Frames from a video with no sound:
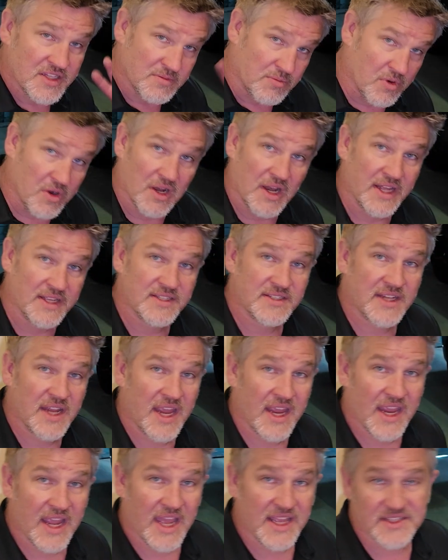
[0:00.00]
It's more or less
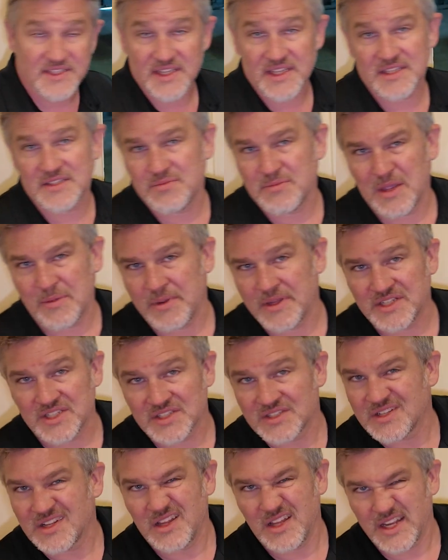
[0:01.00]
staying as is, maybe
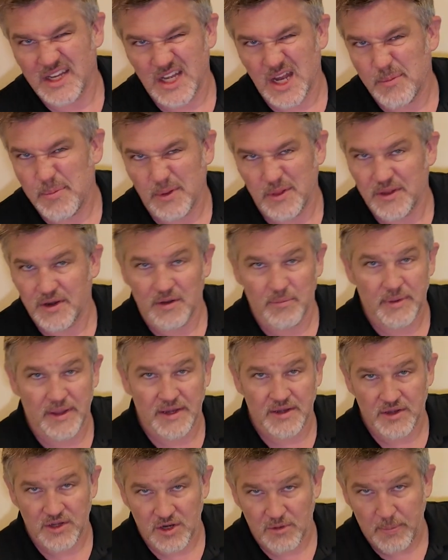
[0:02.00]
just cleaned up a little
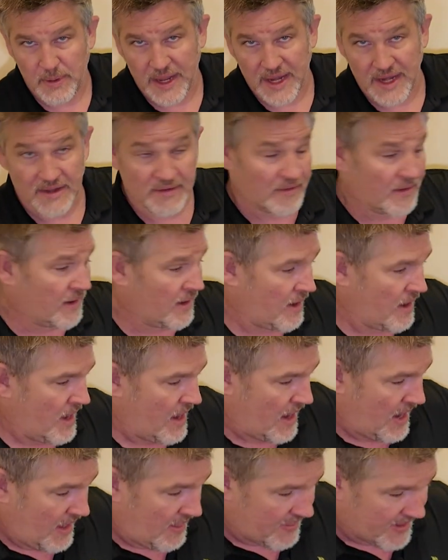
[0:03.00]
bit, new paint,
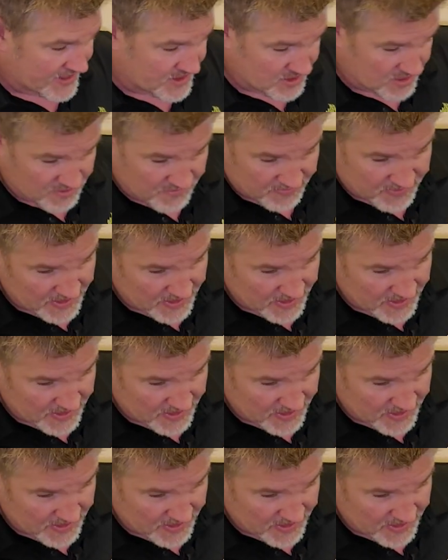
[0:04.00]
that sort of